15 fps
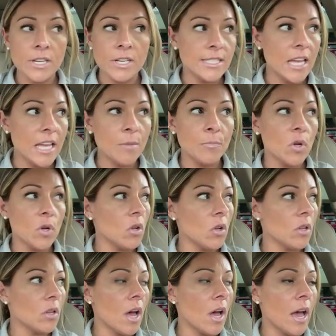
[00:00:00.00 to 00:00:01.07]
for
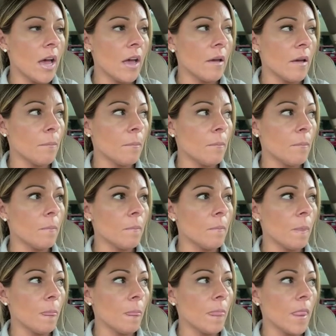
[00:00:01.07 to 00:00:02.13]
example, my
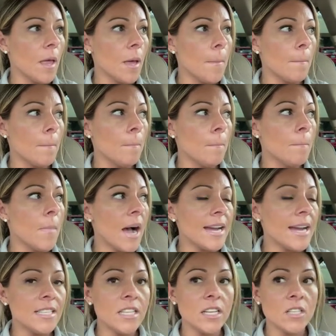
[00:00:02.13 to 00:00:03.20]

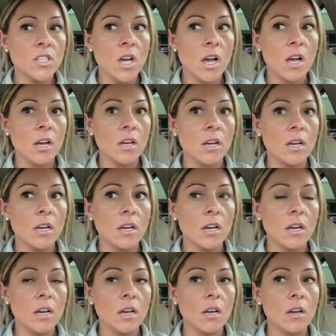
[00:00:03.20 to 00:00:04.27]
TikTok,
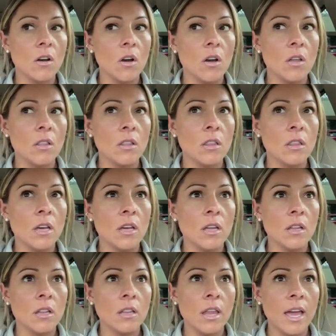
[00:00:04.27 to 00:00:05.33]

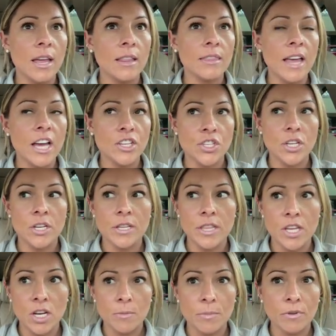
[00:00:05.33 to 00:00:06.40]
the like last year
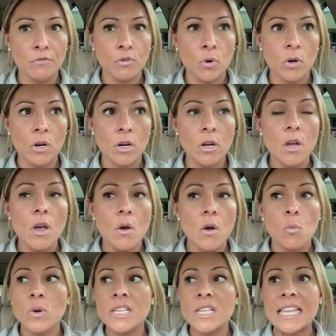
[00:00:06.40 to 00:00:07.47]
and the year before,
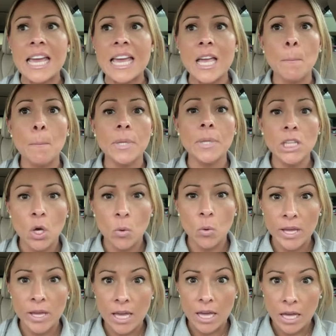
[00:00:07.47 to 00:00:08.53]
was like
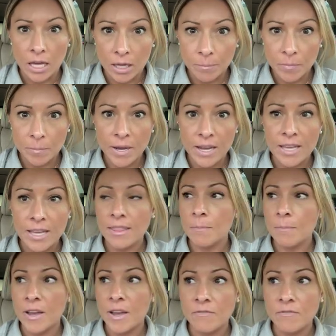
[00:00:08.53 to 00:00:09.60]
blowing up. My
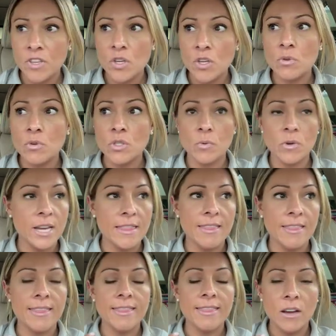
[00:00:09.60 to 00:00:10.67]
views were
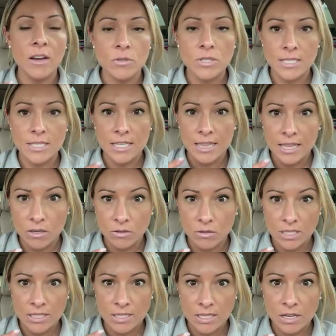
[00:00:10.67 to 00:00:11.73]
in thousands and
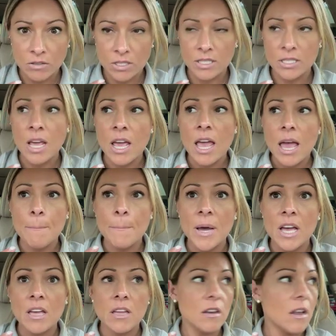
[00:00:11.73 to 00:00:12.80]
thousands, thousands.
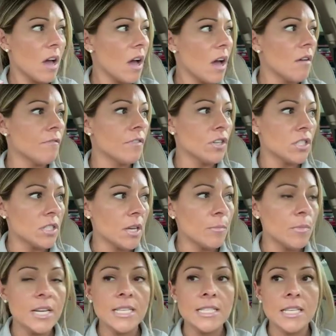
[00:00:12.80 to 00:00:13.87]
But for
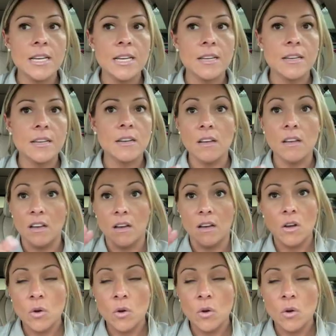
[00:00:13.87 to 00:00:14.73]
some reason,